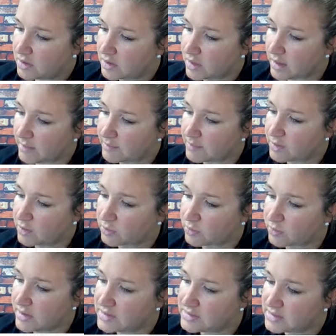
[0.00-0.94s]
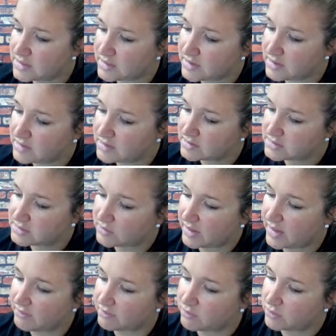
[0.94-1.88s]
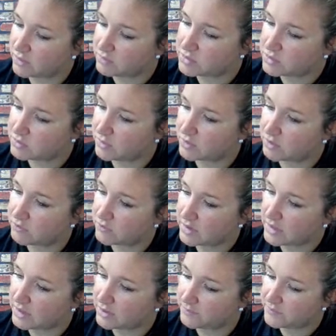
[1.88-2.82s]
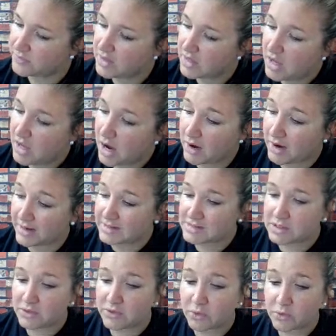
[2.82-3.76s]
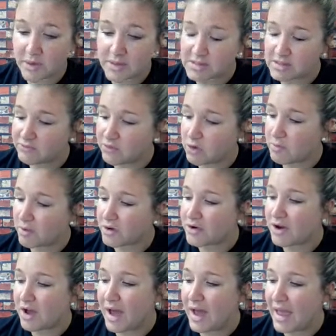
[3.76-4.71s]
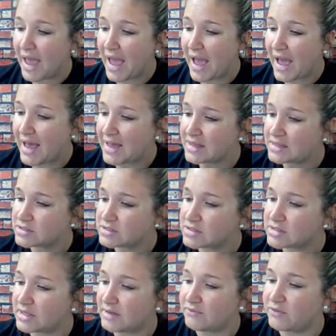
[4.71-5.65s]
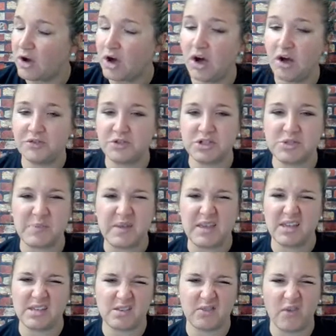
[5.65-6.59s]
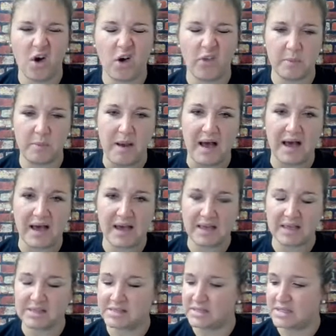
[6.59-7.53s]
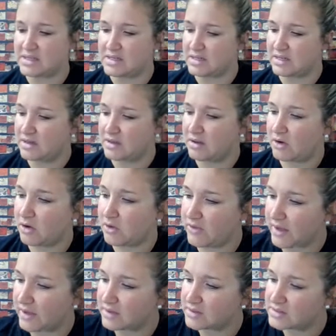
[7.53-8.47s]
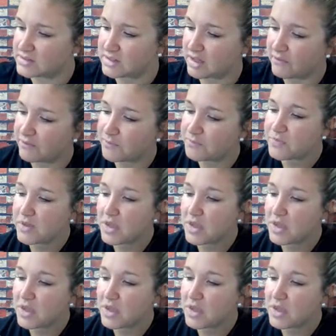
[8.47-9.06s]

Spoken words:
I'm going to erase this so I have room to work over here. All right, so the rest of them are not as involved just because of all the pies and all that good stuff.